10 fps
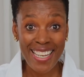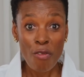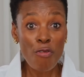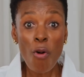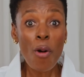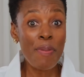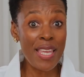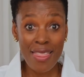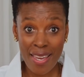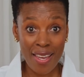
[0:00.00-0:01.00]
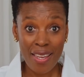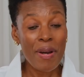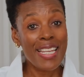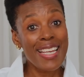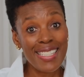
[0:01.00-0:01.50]
We've all been there.
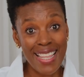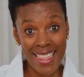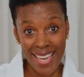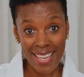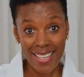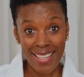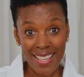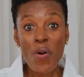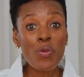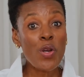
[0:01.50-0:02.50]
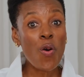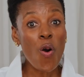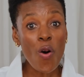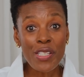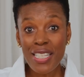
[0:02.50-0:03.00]
But here's the thing. When we
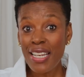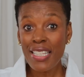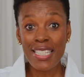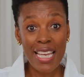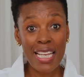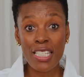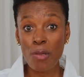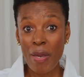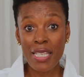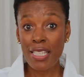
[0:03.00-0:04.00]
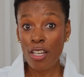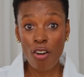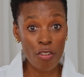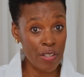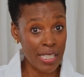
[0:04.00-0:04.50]
constantly take space in a
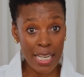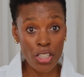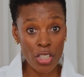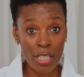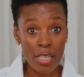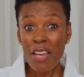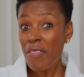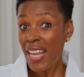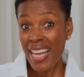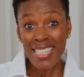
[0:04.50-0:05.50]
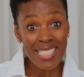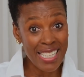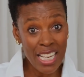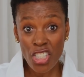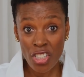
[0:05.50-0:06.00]
conversation, even
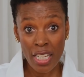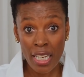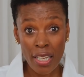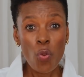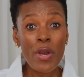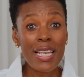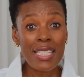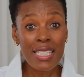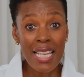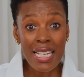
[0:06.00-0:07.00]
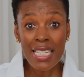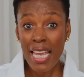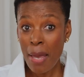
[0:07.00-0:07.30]
unintentionally, we are sending a